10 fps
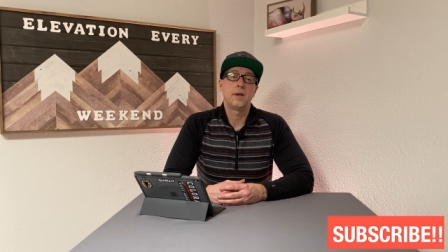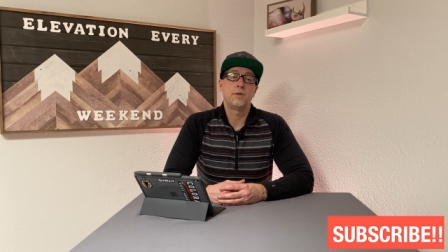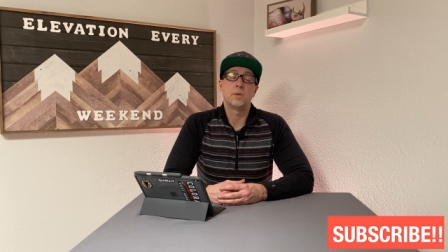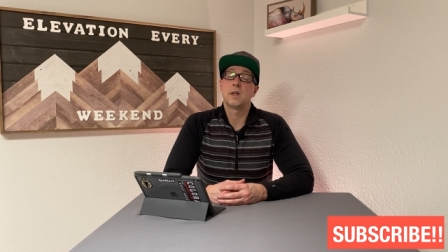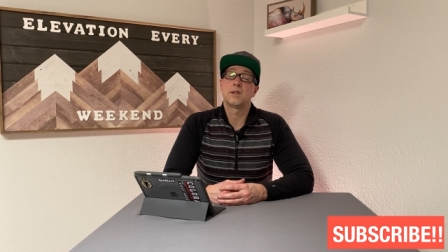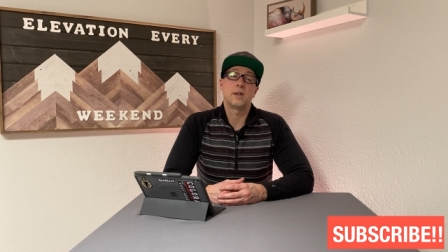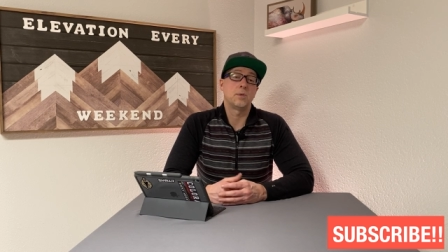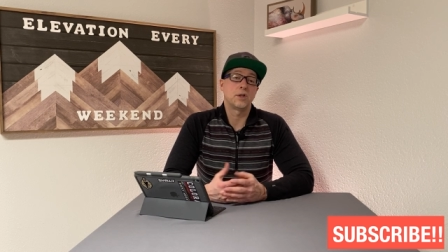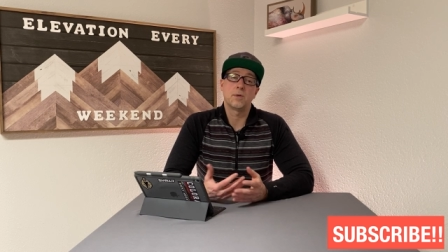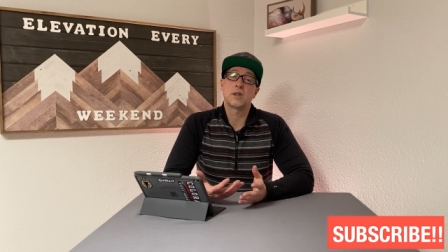If you want to see
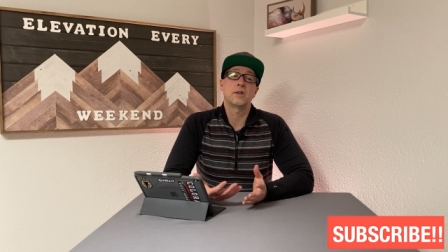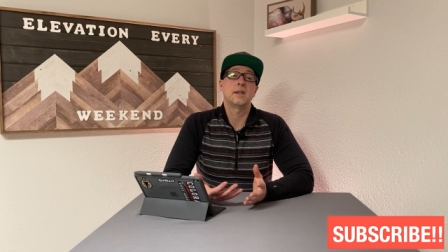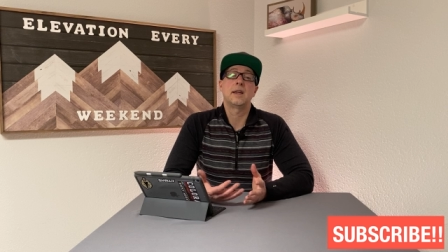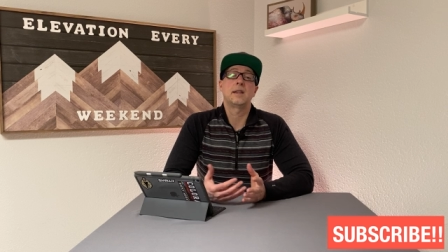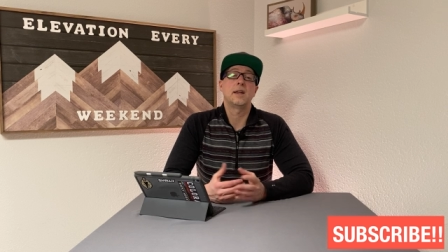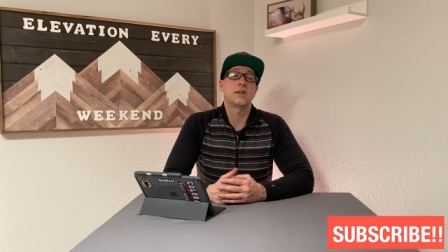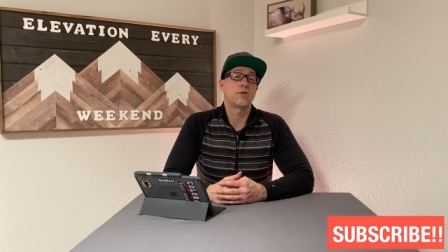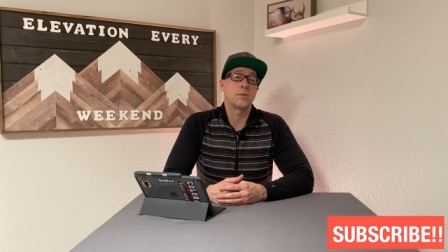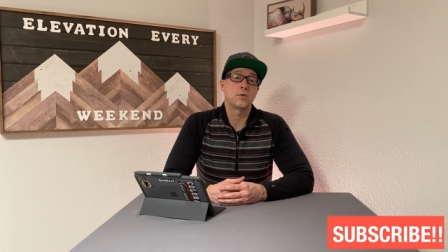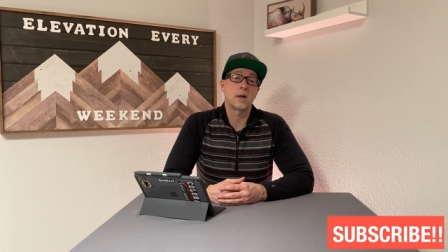what direction I take the Ice
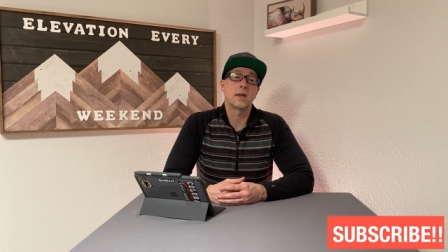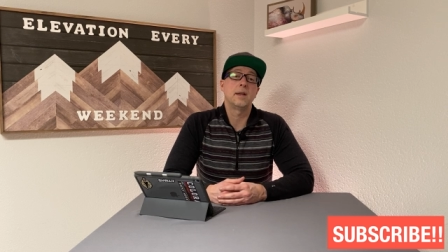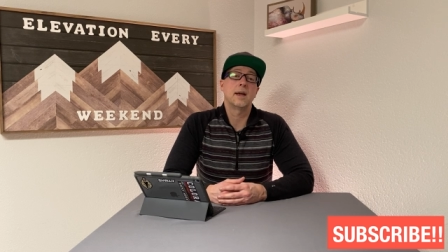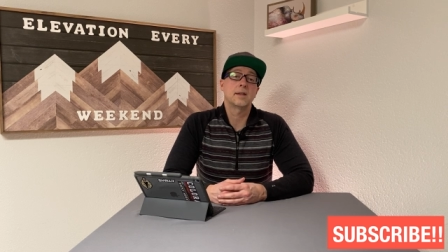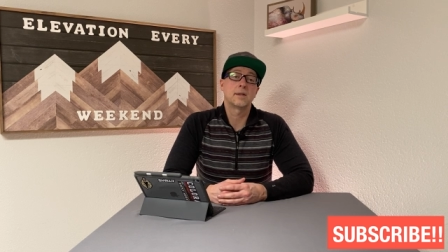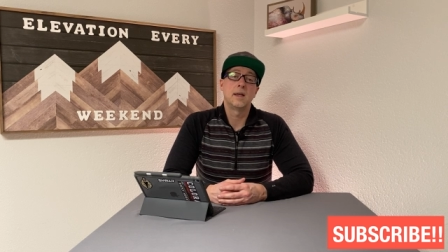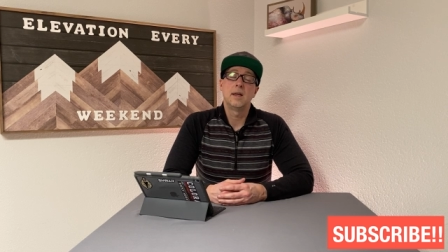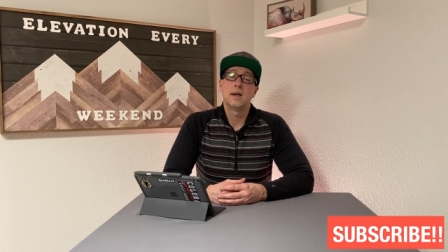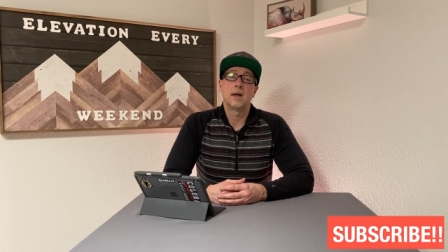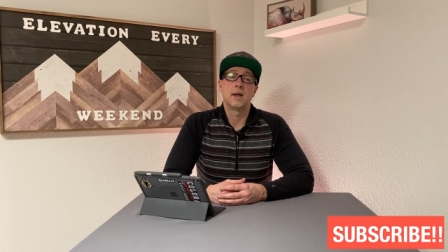Cream Truck in next,
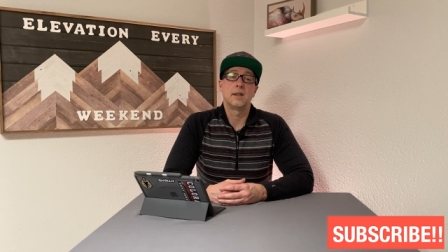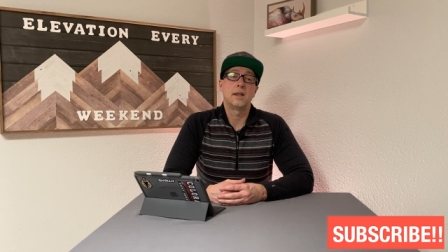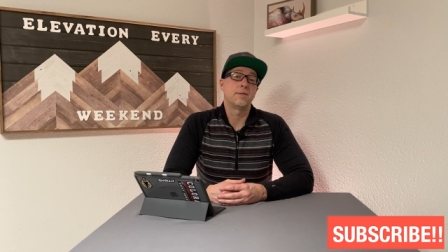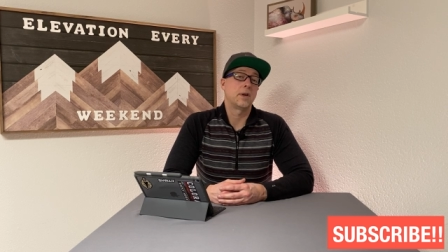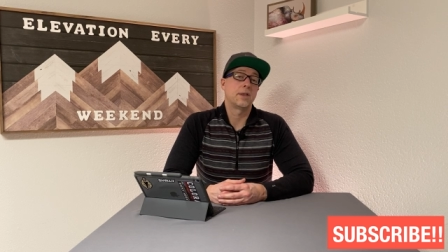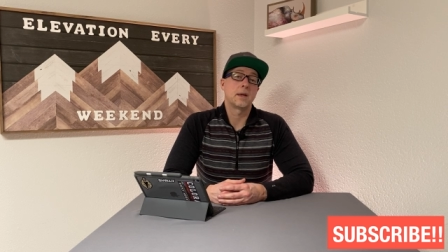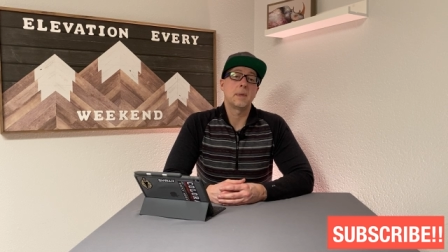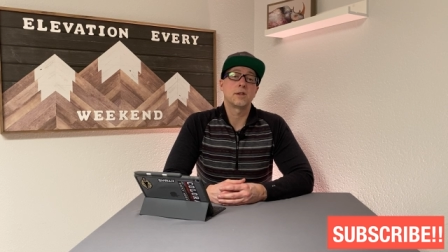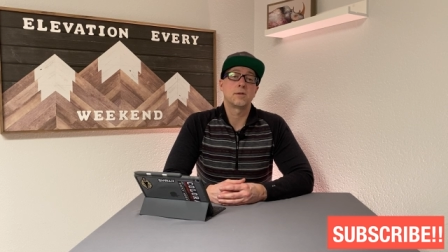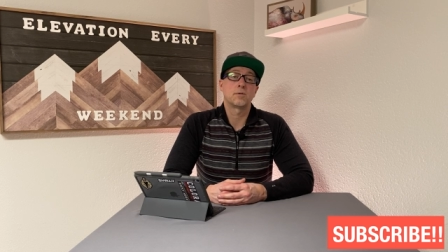definitely think
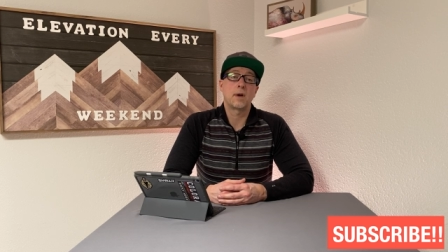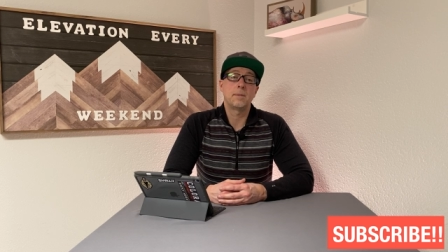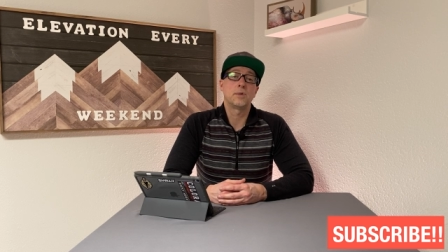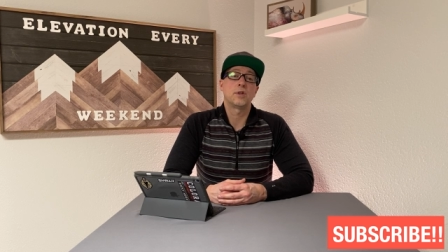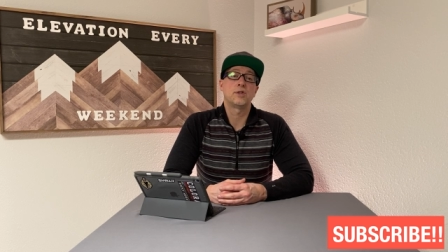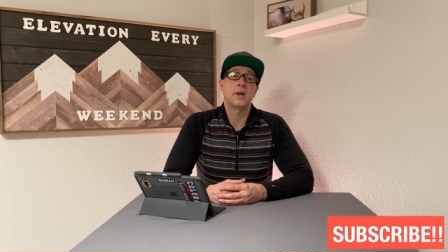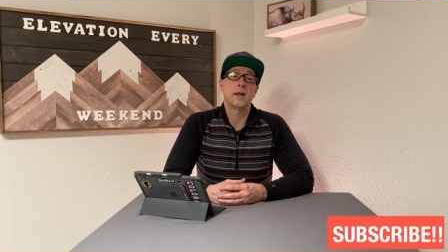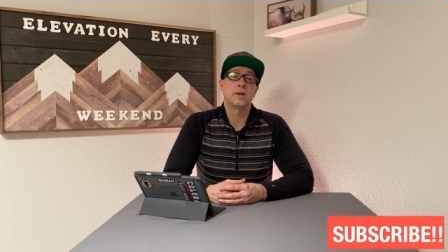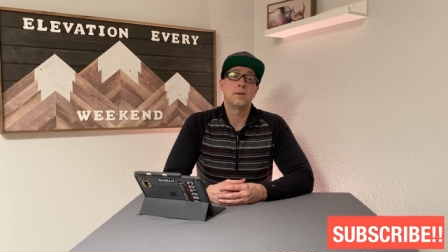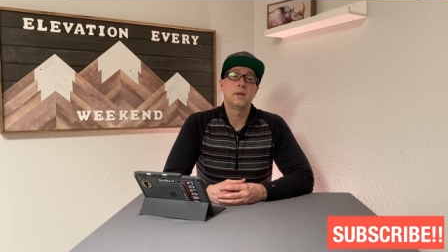about subscribing to the
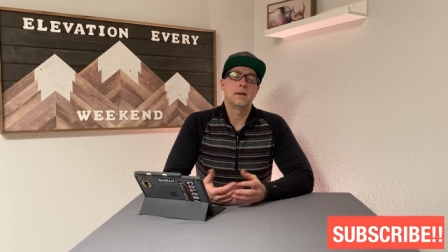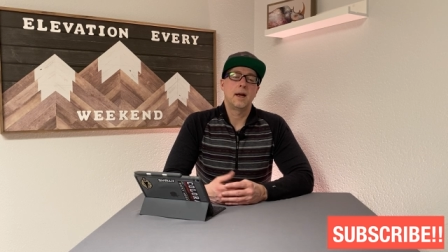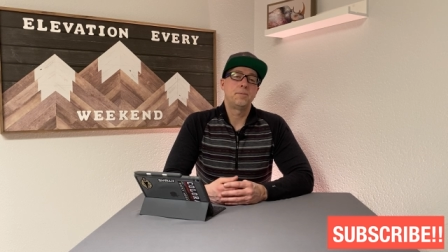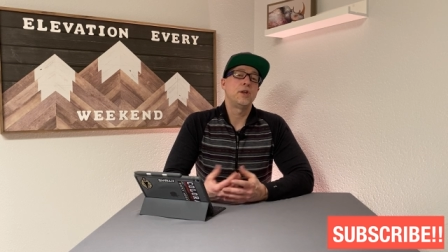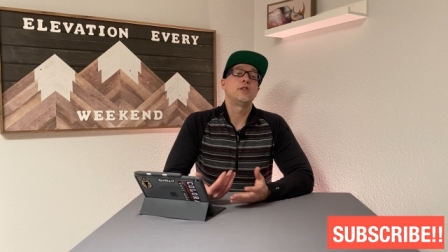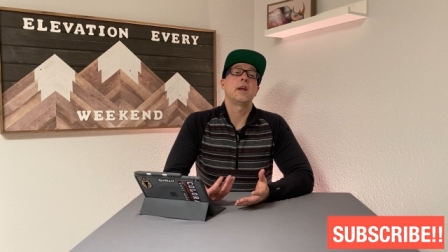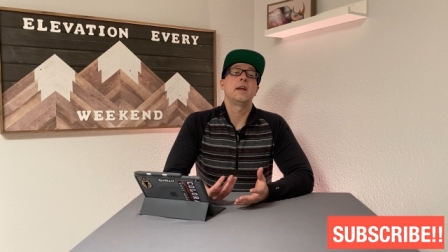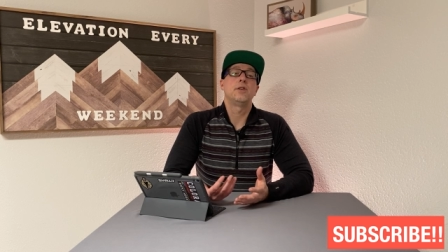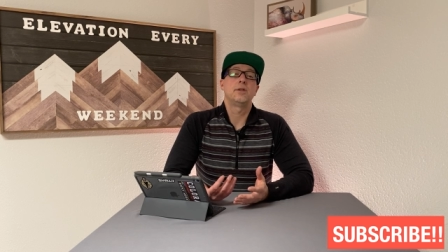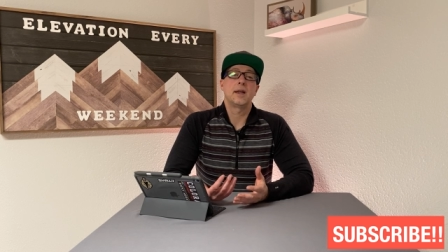channel. I
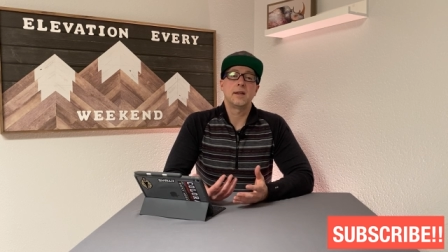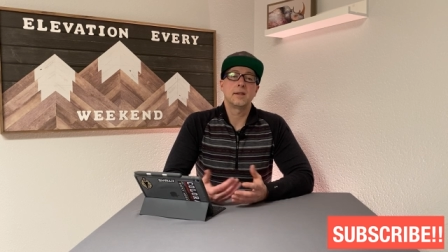appreciate you taking